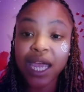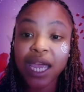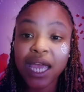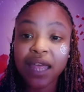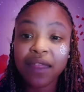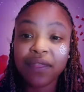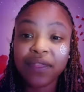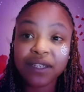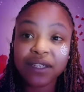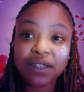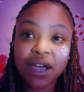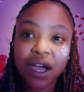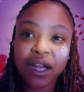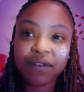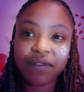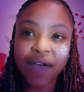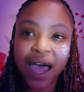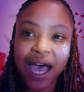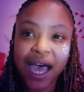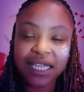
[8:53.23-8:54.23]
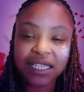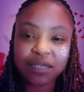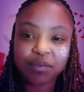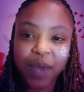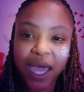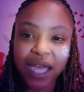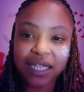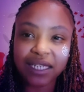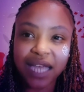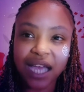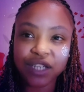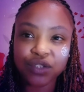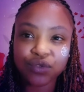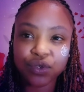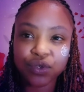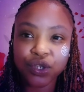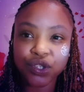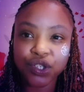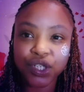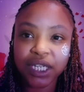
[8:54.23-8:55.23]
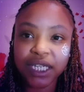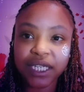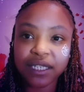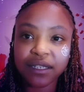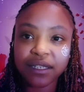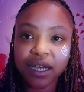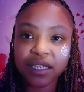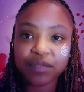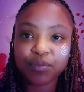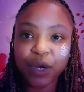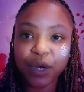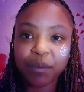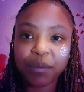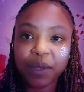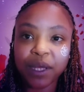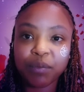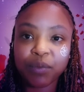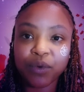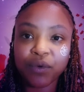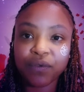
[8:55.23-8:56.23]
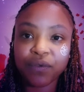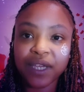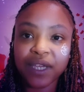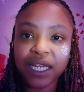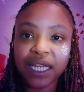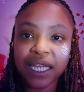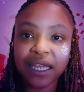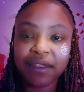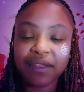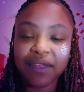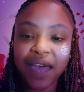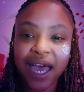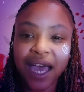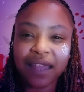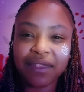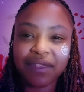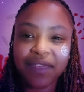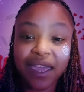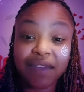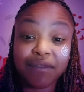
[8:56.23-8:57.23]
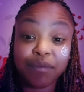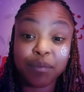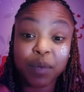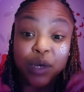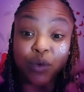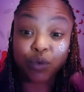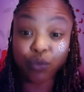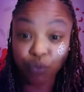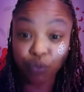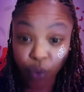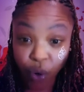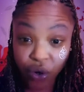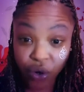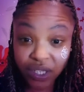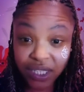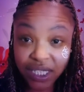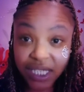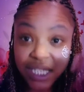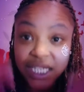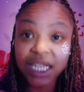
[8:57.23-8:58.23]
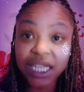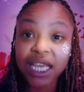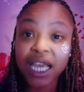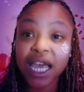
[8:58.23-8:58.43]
this kind of aspect astrologically does bring people feeling that they've been wronged